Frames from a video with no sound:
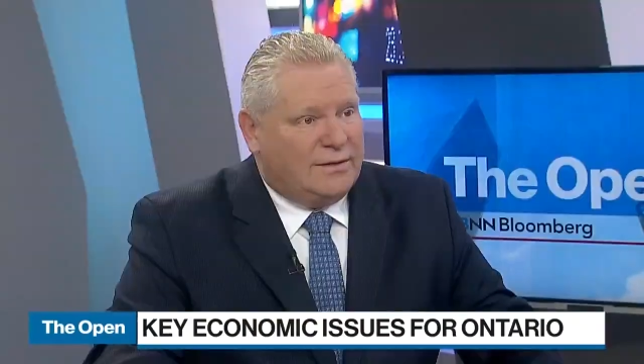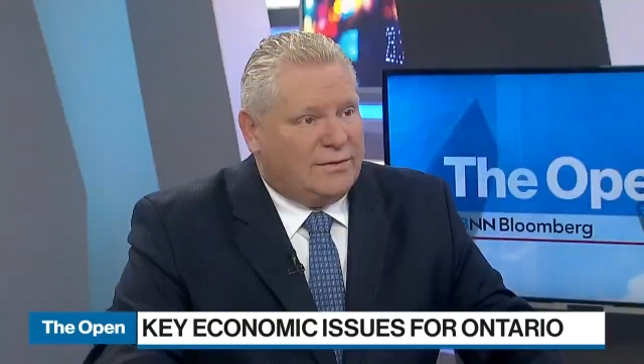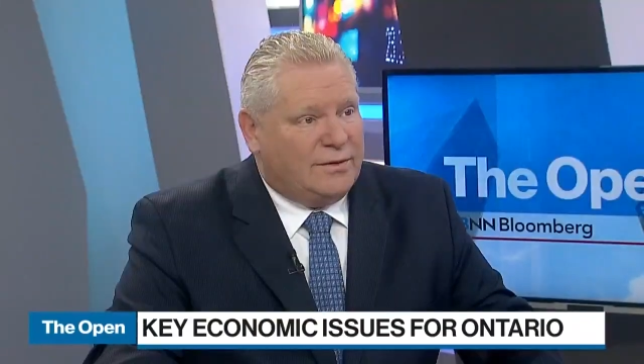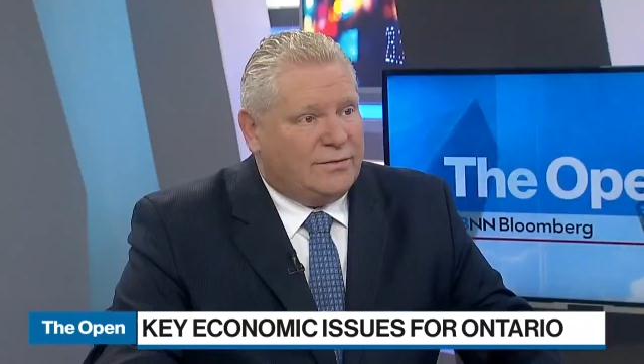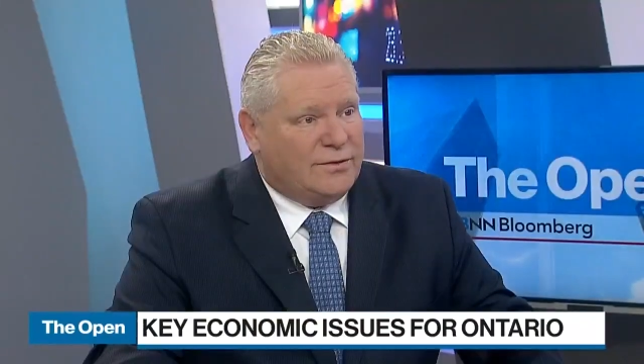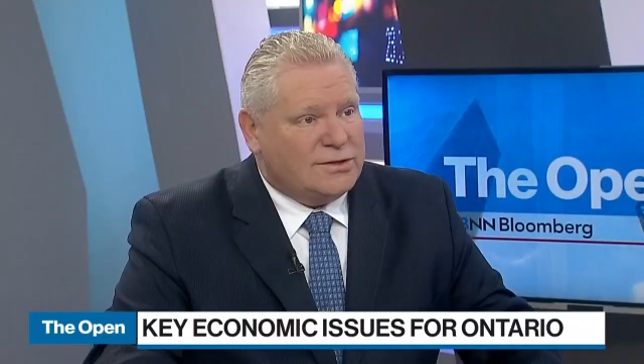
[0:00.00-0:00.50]
that
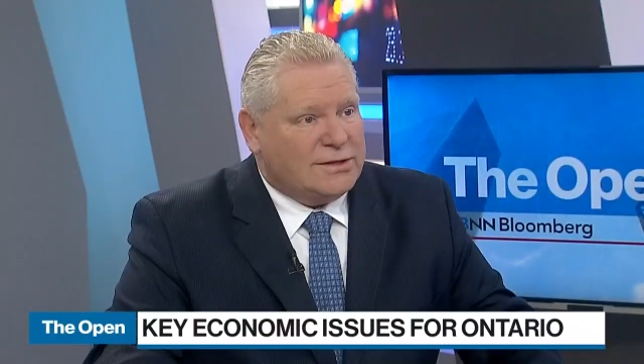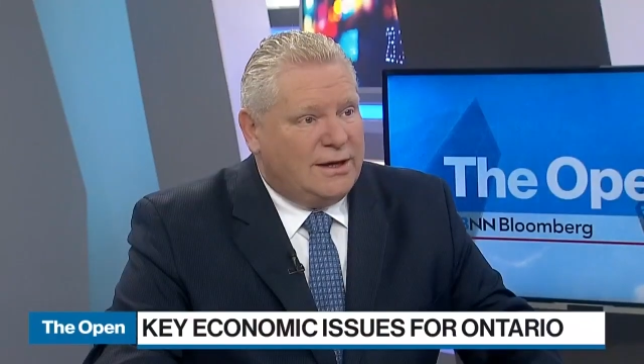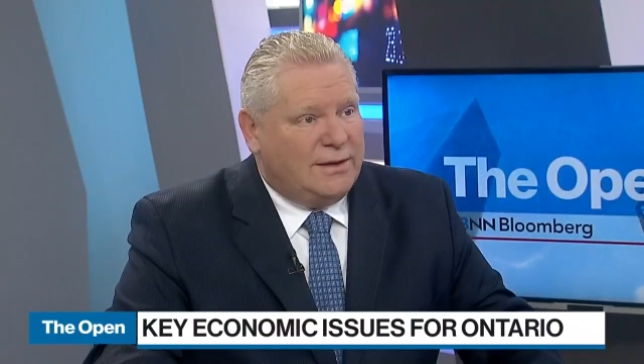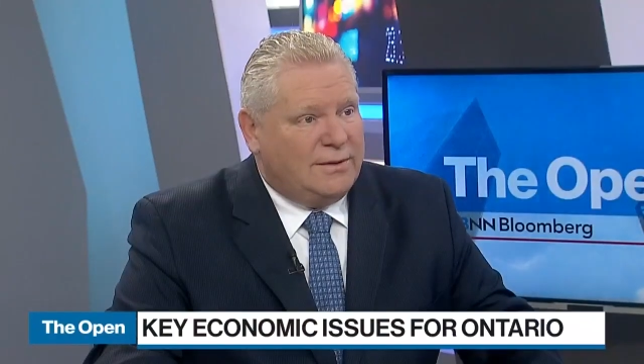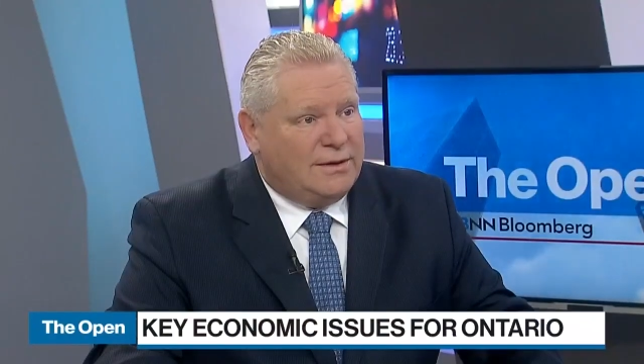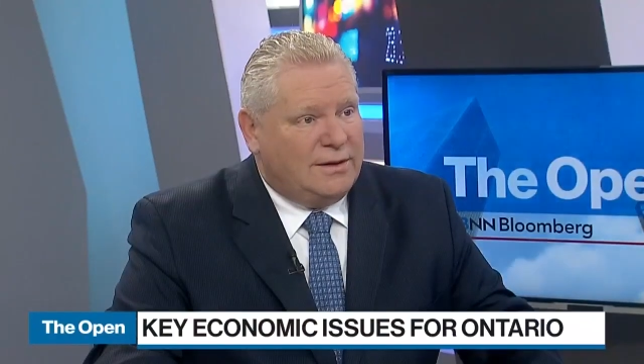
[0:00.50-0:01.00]
for the first
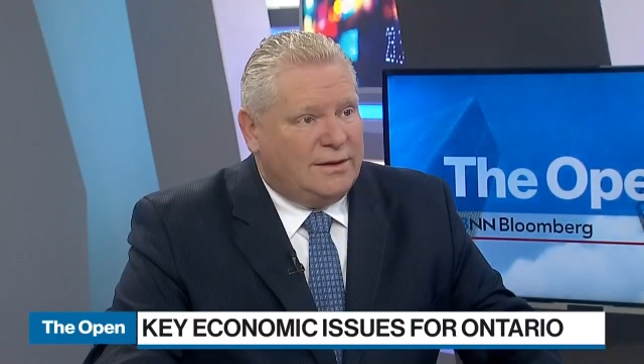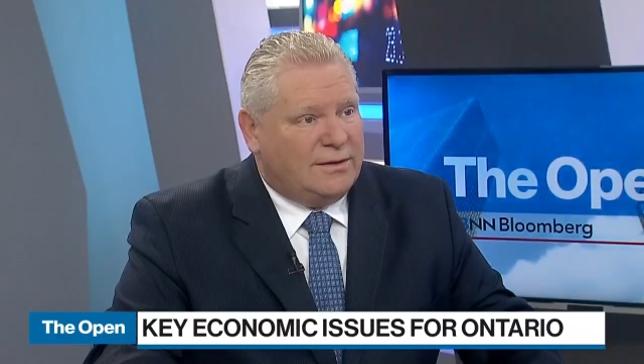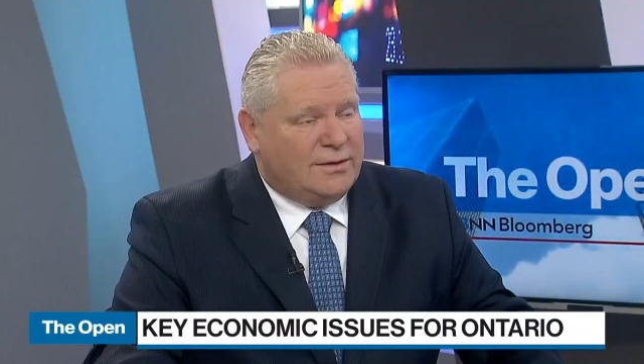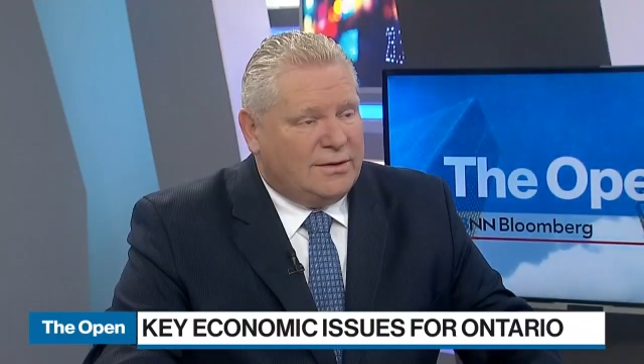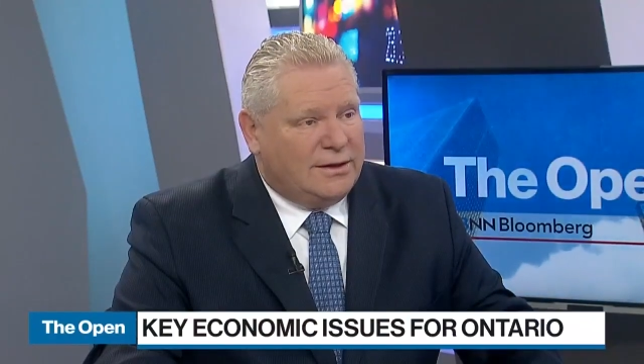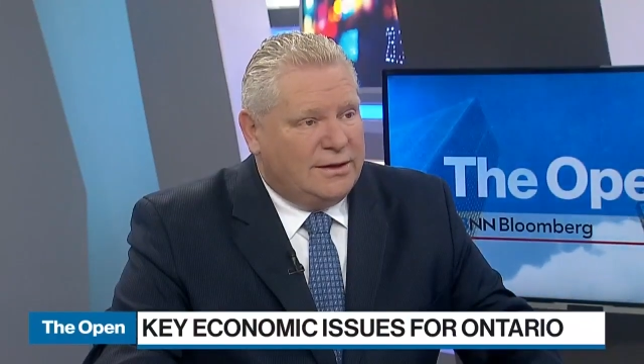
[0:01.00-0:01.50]
time
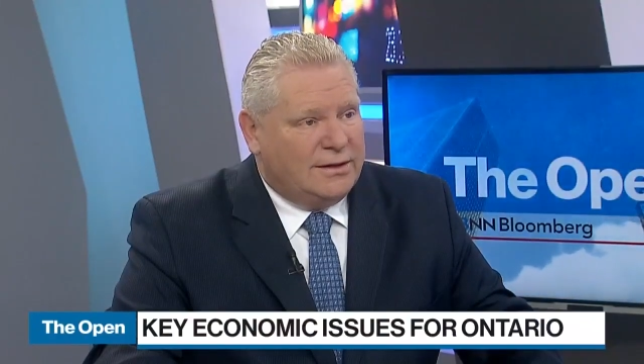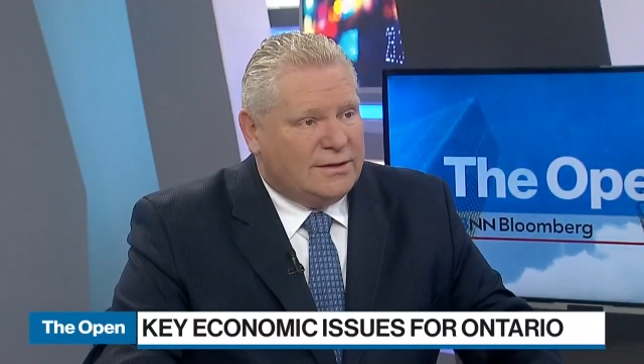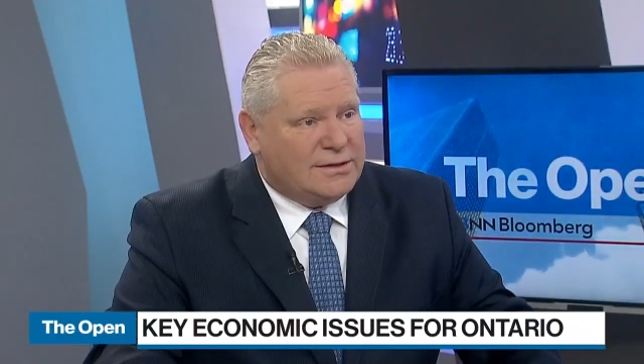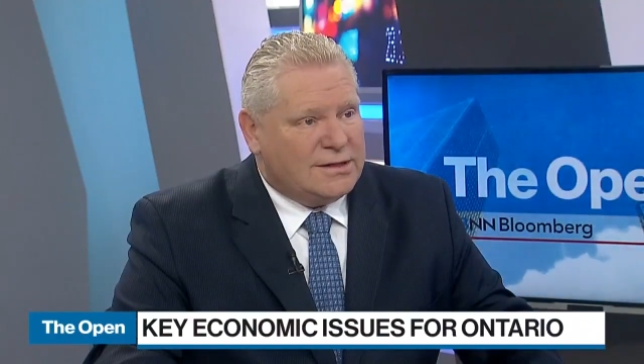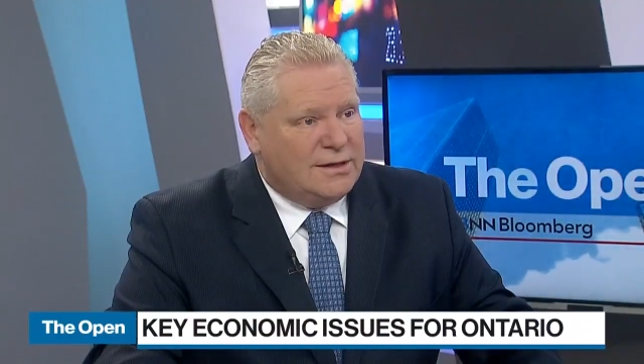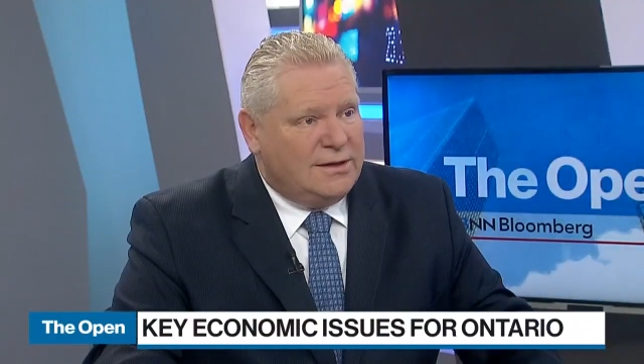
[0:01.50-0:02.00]
in 30
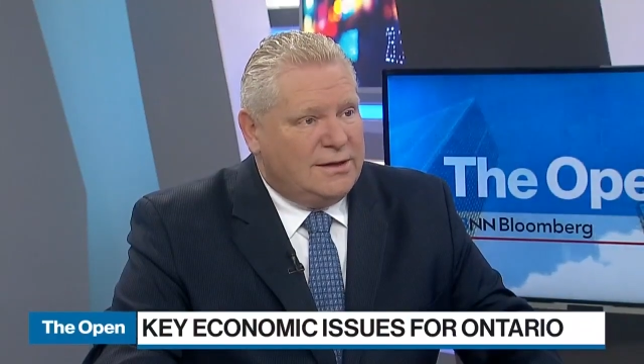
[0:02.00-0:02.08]
years.